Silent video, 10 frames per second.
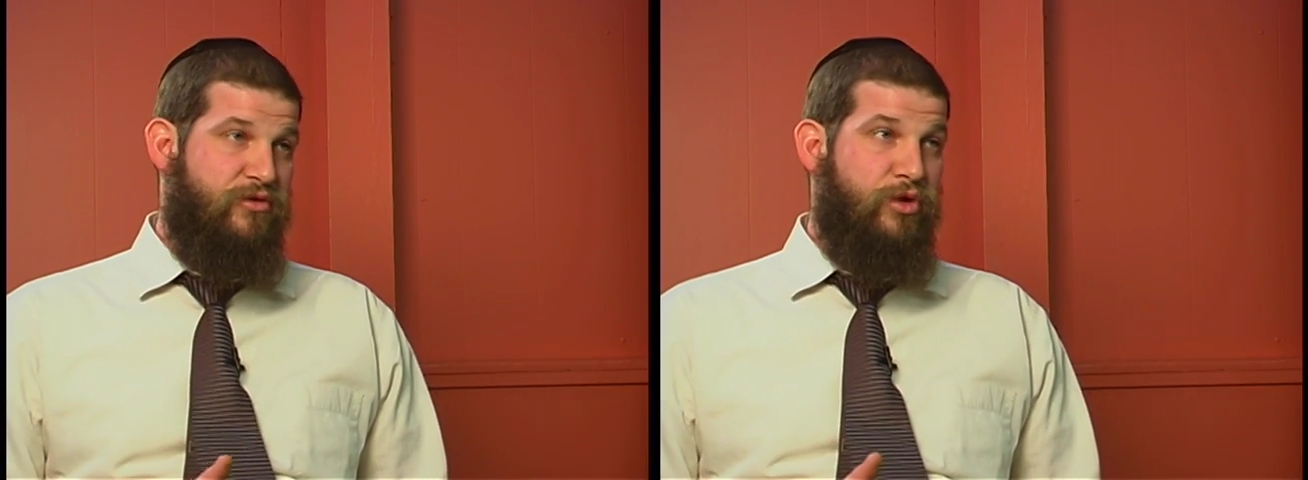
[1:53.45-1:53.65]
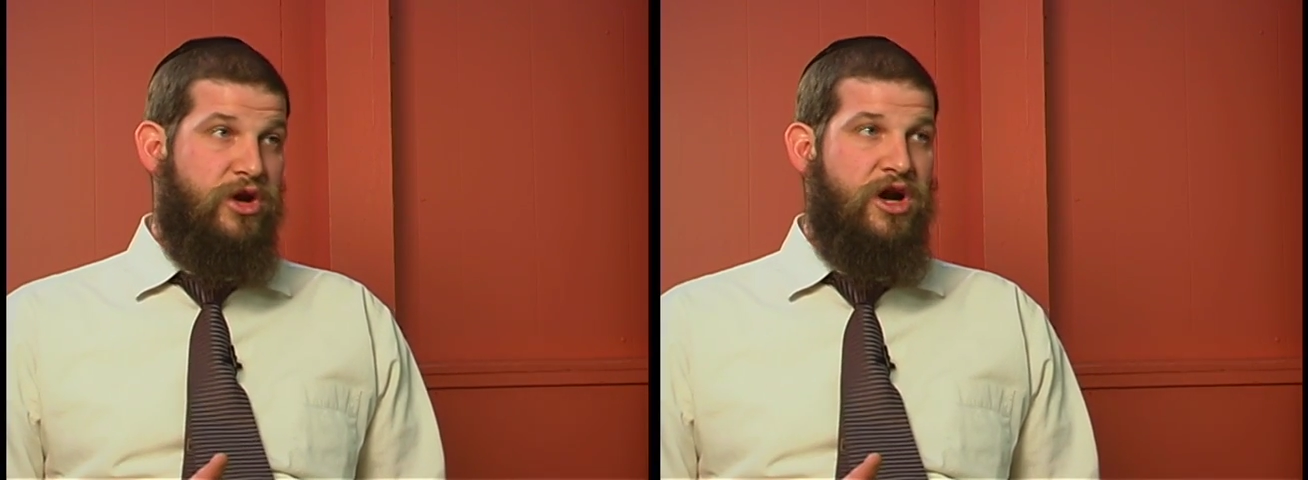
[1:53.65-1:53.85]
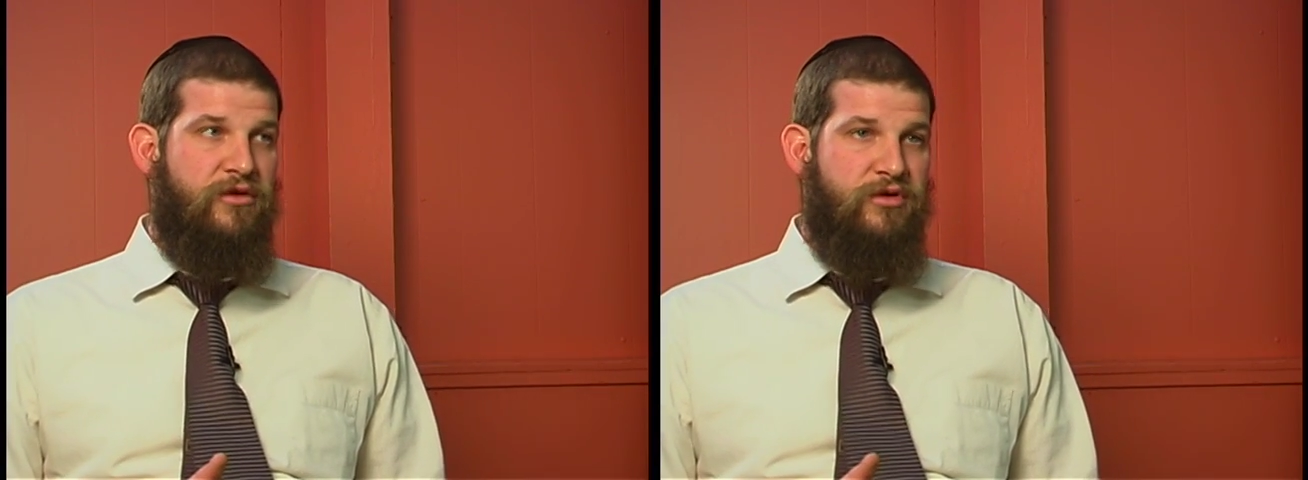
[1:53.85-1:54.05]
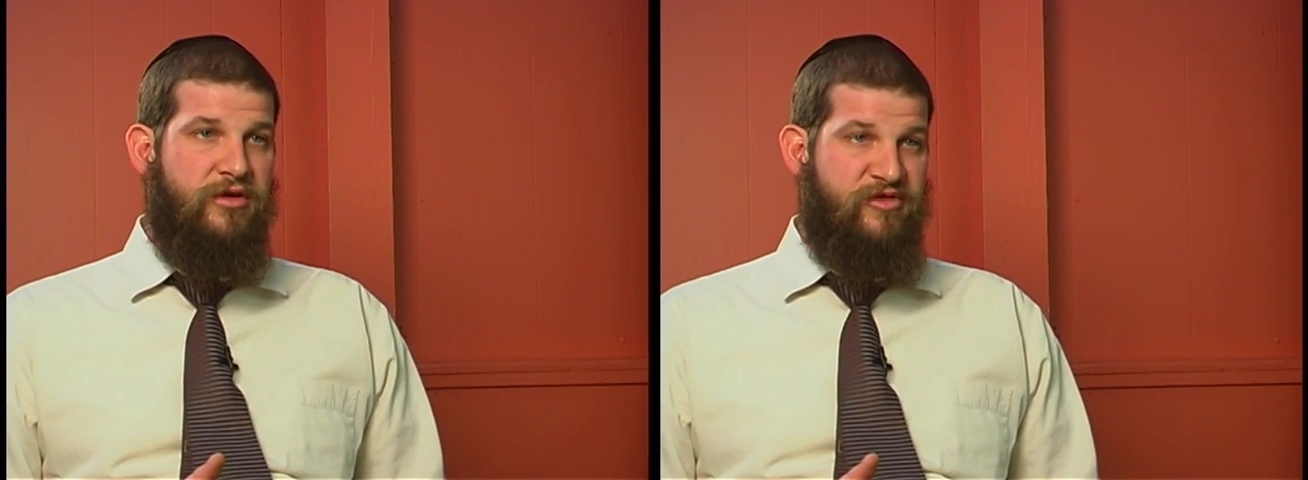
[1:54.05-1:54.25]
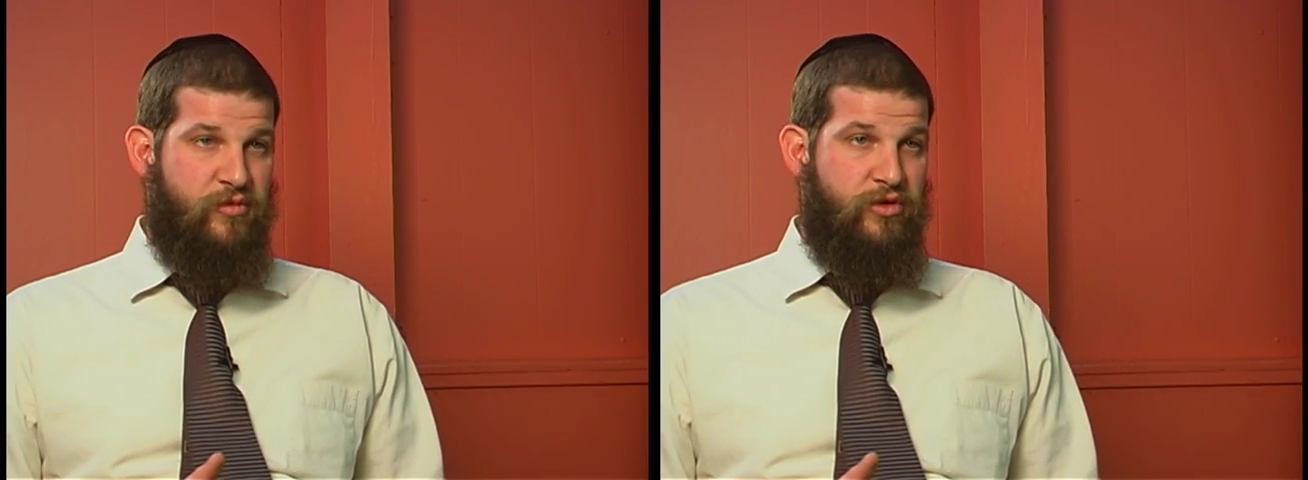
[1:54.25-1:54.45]

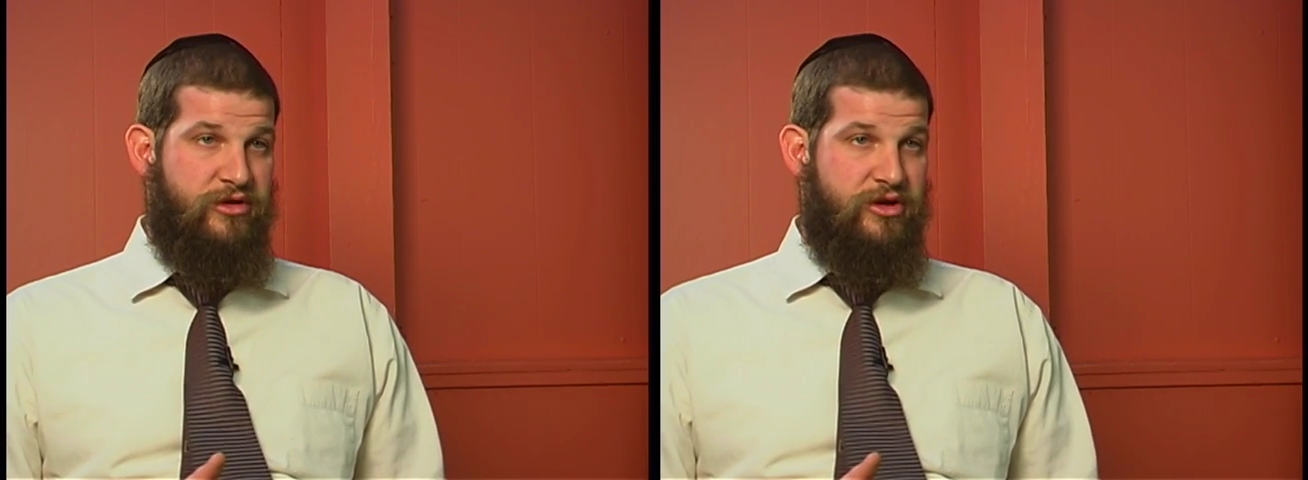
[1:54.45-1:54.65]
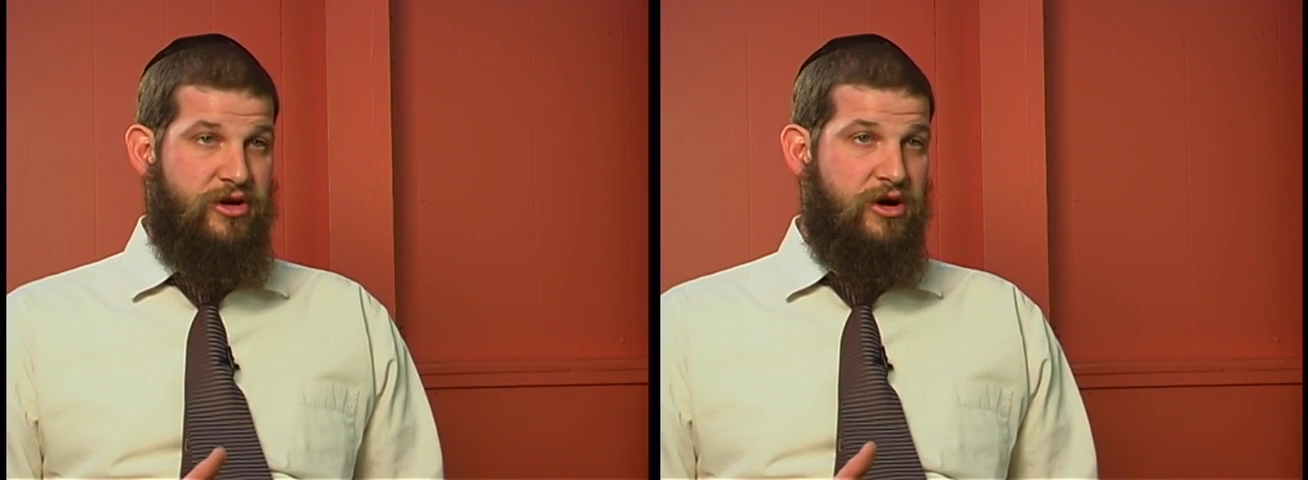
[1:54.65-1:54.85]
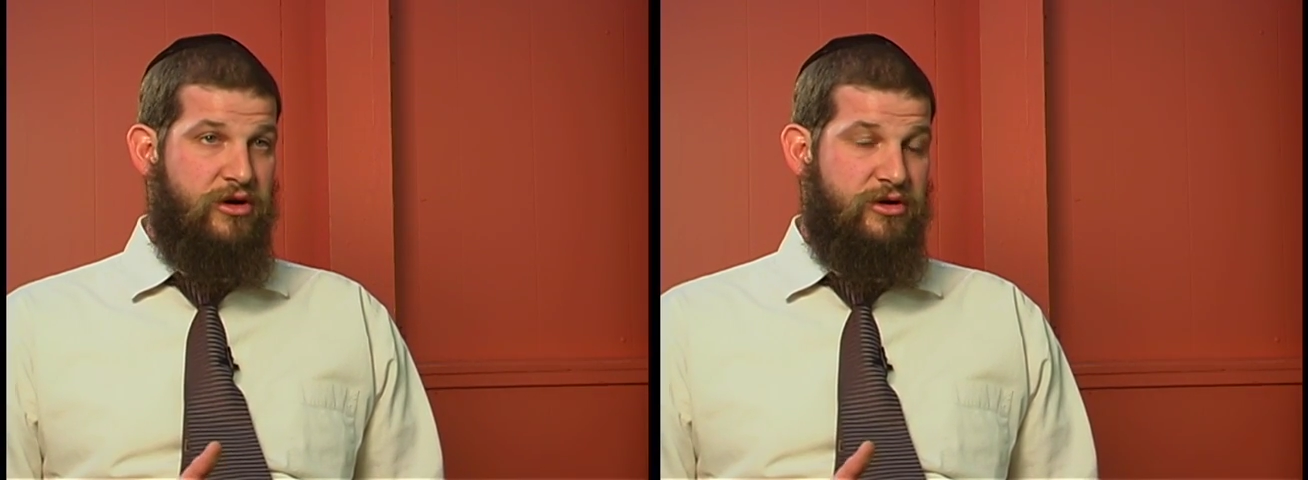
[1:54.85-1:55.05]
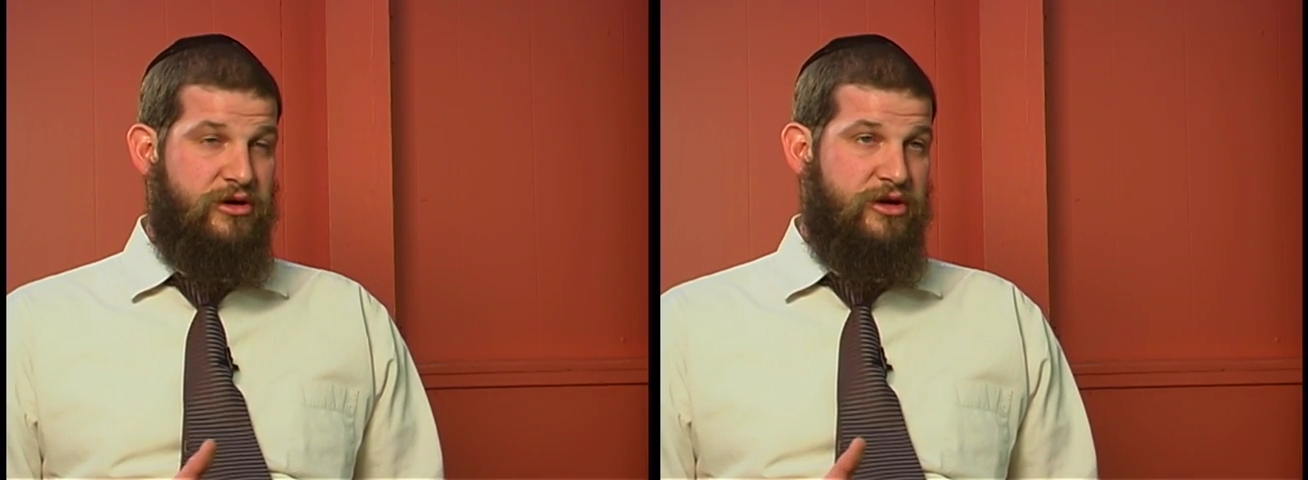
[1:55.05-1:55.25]
recovering from where they are,